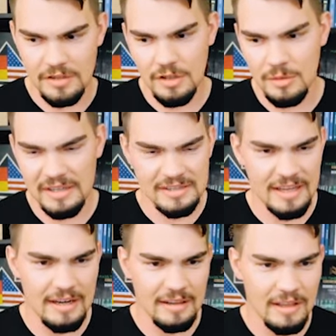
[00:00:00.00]
new and
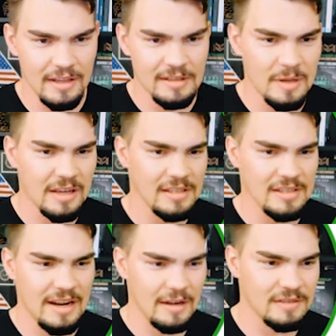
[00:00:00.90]
exciting things because
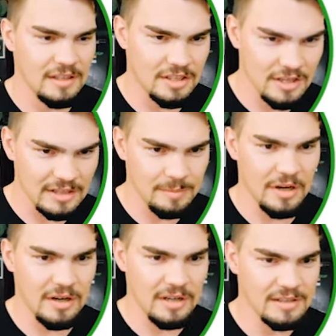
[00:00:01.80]
they have such an
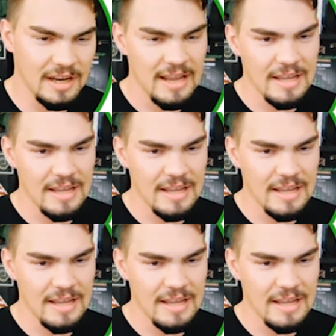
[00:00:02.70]
experienced,